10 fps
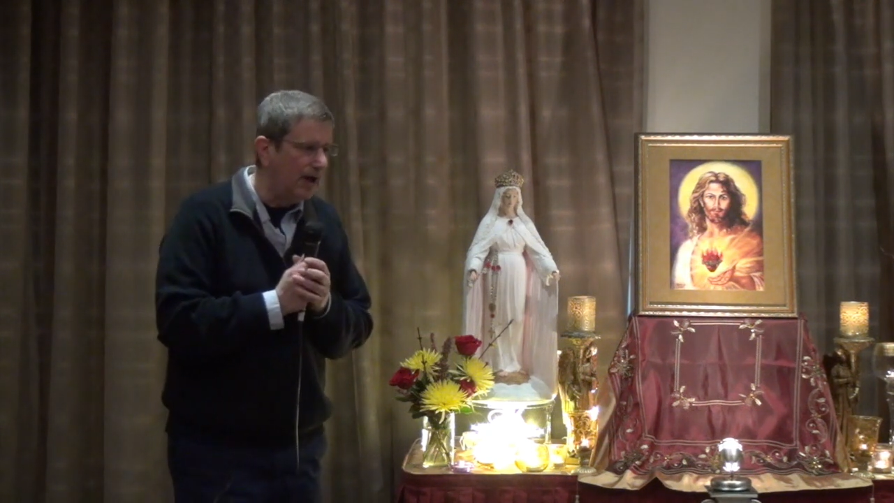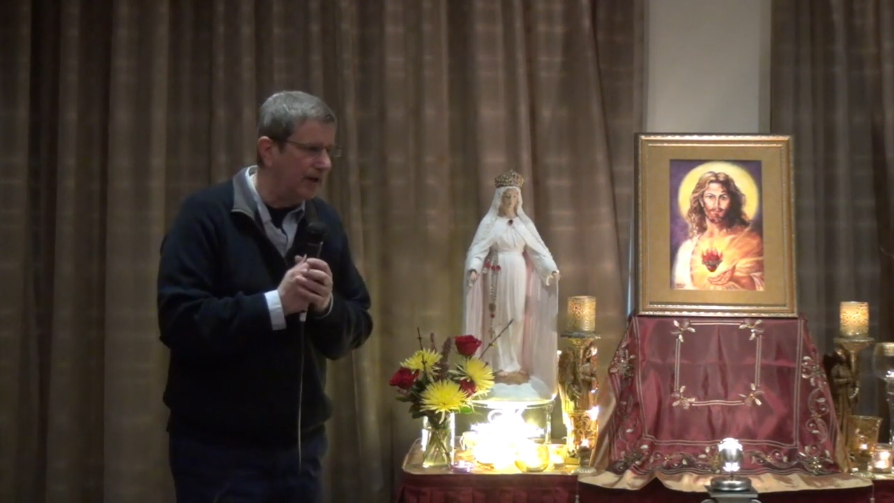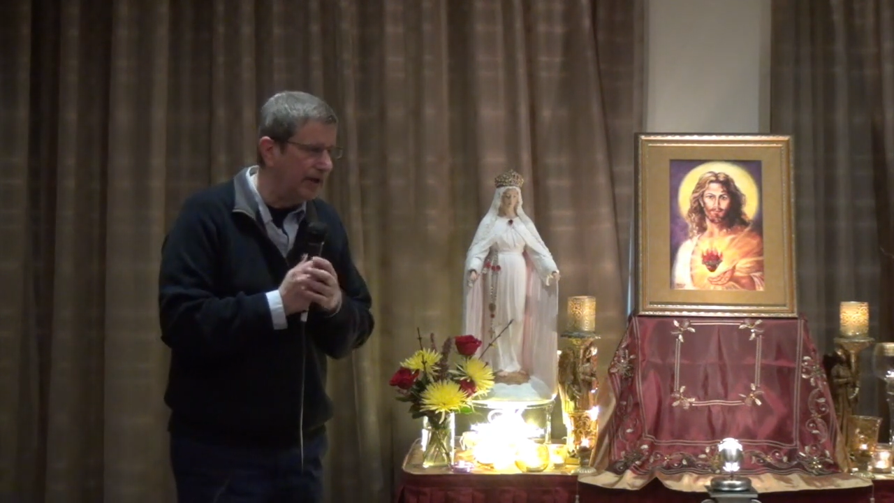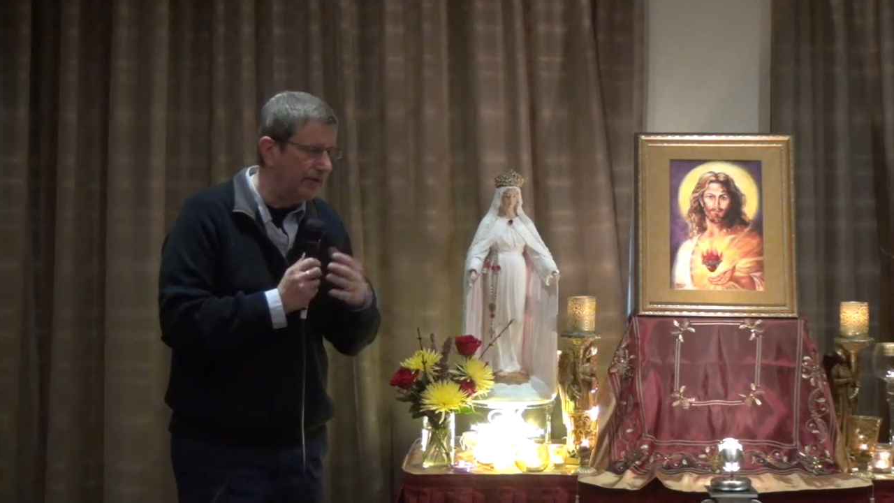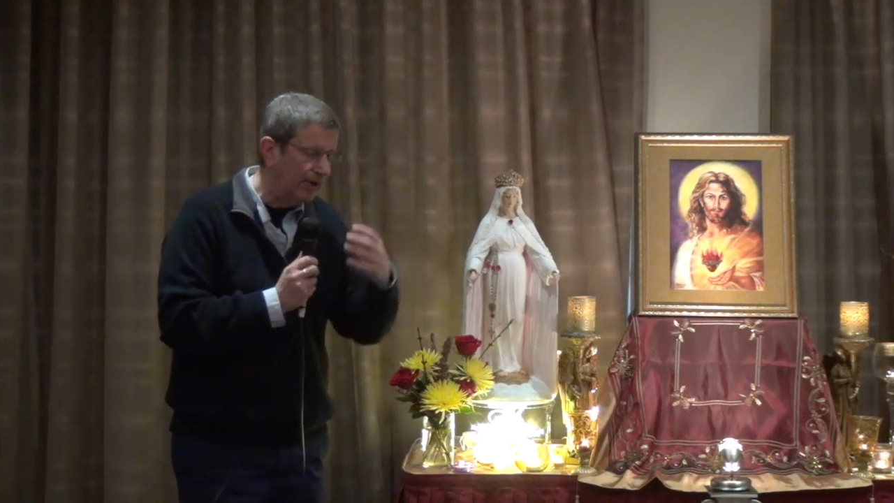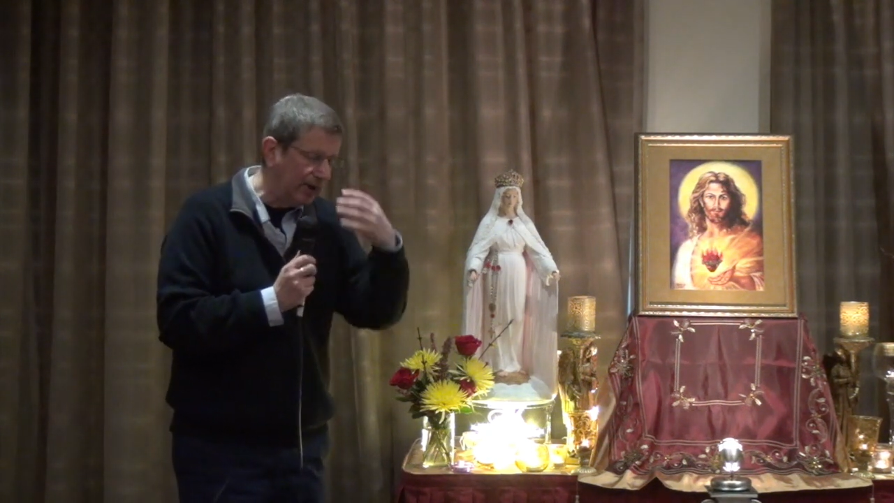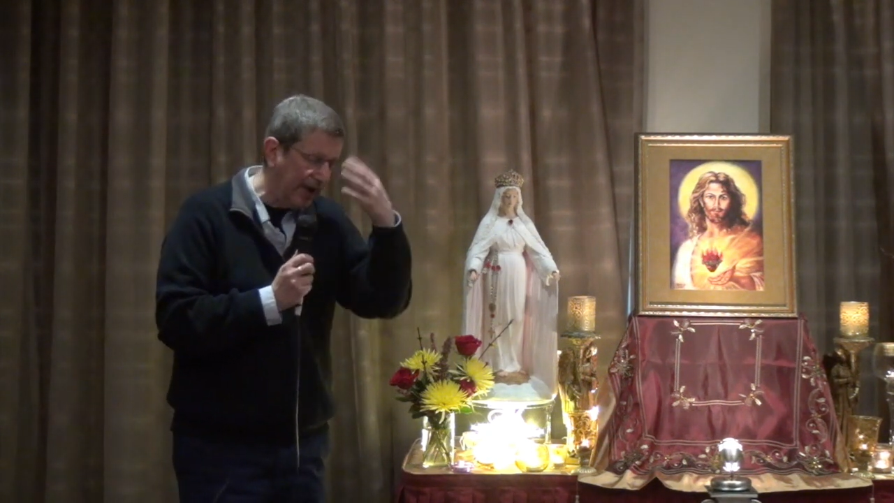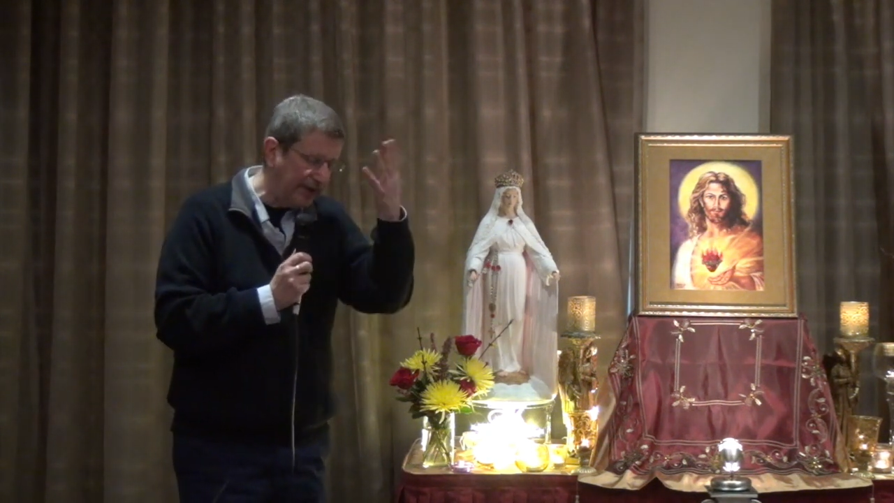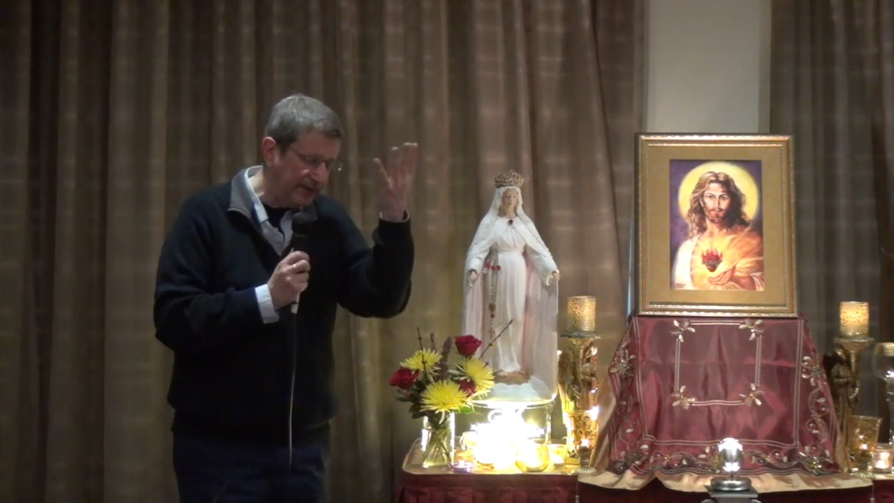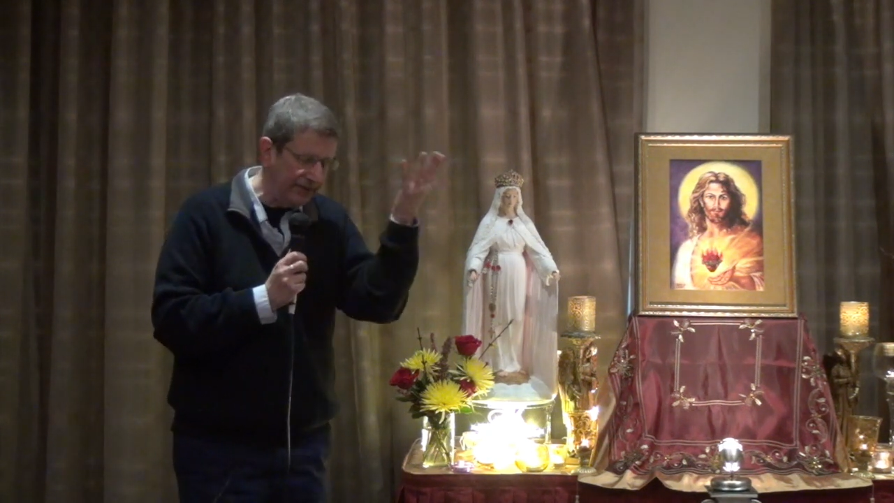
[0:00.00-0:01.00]
a literal
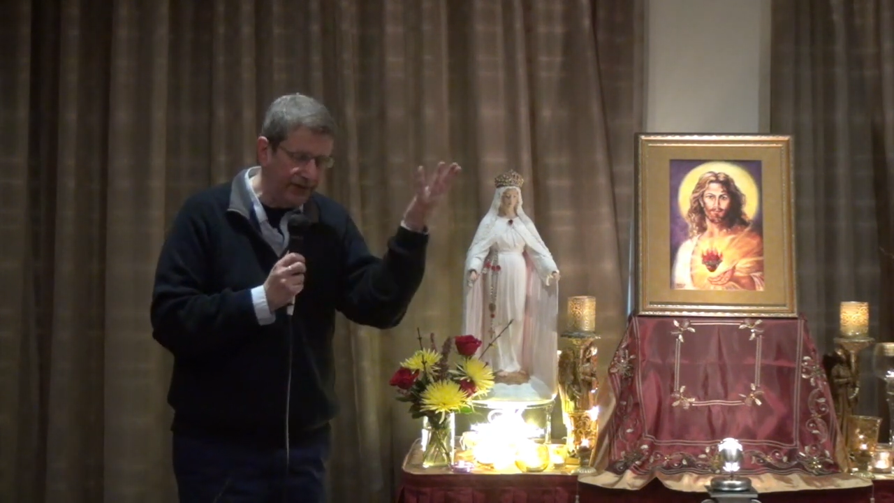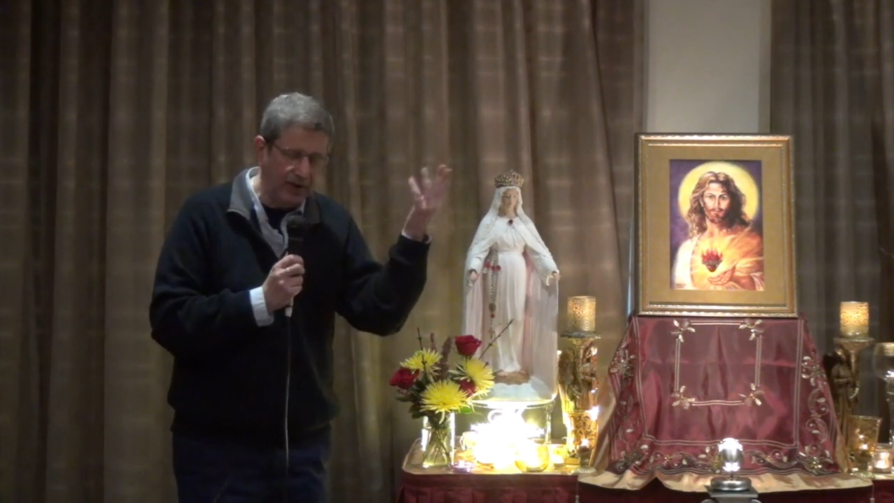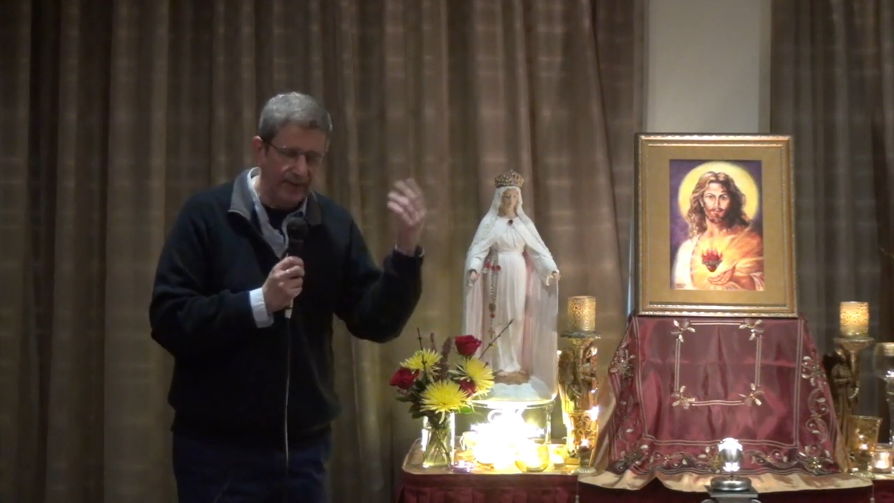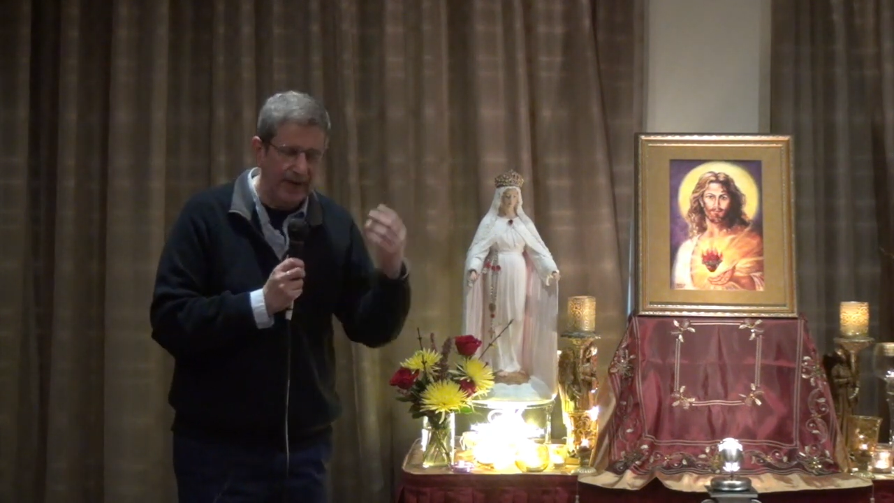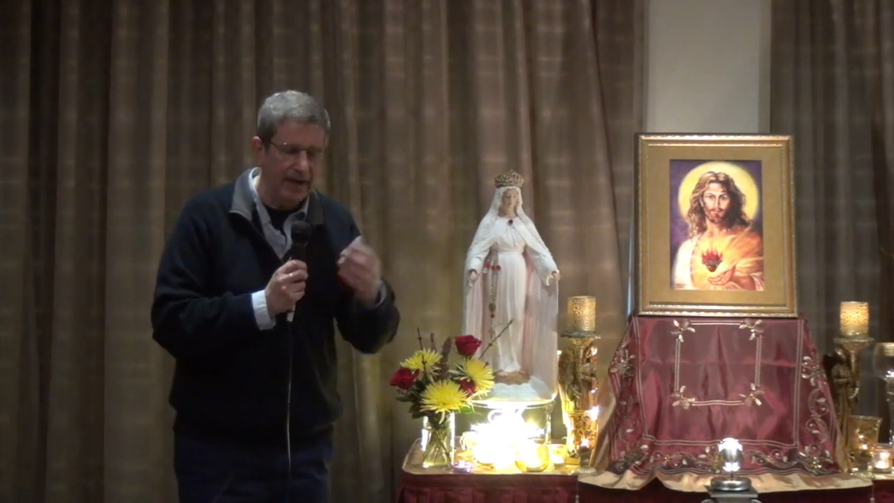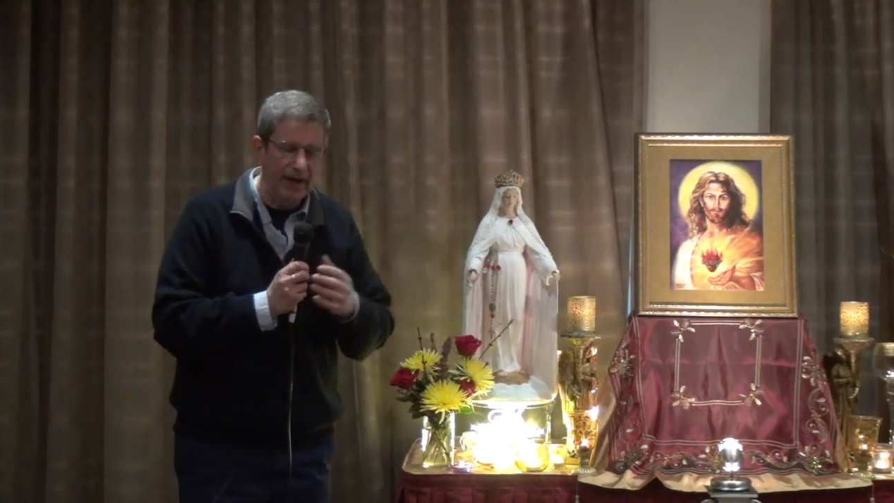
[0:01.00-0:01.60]
light that filled my